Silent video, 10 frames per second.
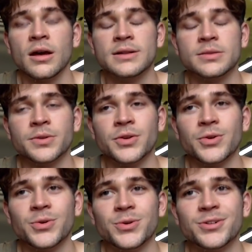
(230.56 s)
it's
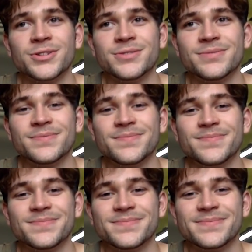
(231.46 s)
really cool.
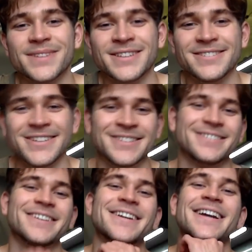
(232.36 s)

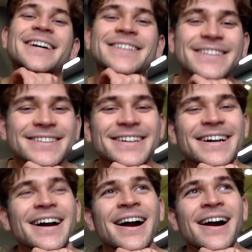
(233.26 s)
It's really nice.
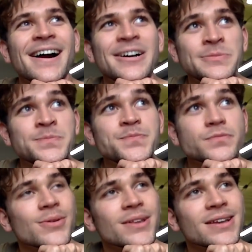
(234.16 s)

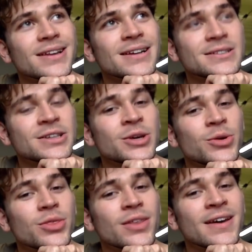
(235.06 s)
He really likes
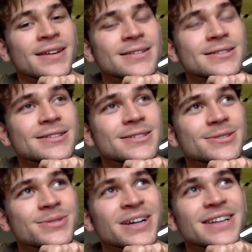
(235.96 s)
cute
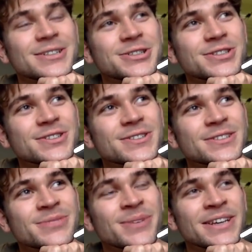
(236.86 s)
things, which
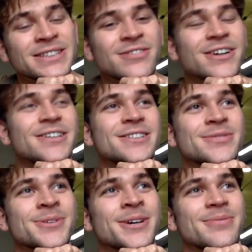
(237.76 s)
to me is very
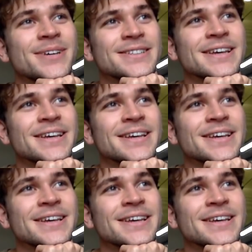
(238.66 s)
sweet,